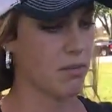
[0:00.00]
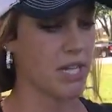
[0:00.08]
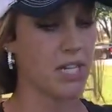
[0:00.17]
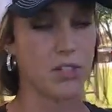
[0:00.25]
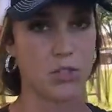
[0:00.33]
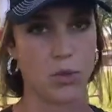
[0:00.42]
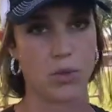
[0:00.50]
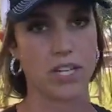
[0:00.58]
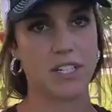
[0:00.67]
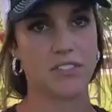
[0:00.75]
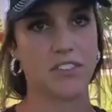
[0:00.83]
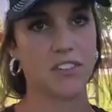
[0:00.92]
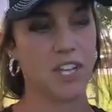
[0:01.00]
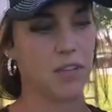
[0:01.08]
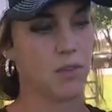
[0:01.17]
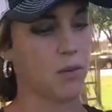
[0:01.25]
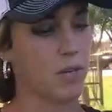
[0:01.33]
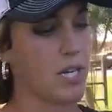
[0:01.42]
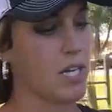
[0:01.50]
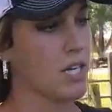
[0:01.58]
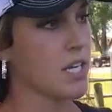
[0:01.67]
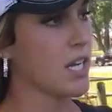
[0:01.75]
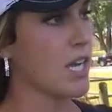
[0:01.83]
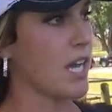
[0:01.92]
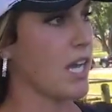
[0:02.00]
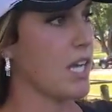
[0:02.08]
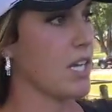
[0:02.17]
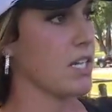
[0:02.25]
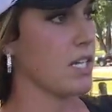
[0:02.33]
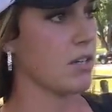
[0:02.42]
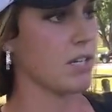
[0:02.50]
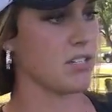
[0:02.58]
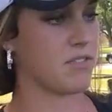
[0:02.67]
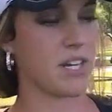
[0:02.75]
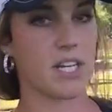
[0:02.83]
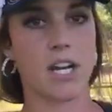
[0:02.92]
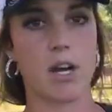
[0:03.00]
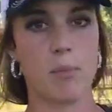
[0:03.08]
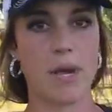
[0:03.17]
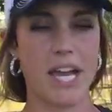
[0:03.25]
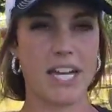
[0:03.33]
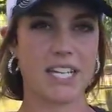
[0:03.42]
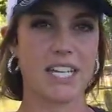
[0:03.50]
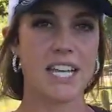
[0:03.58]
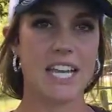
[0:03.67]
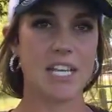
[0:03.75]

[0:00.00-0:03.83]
He's short, he's 15'3", and he's very compact.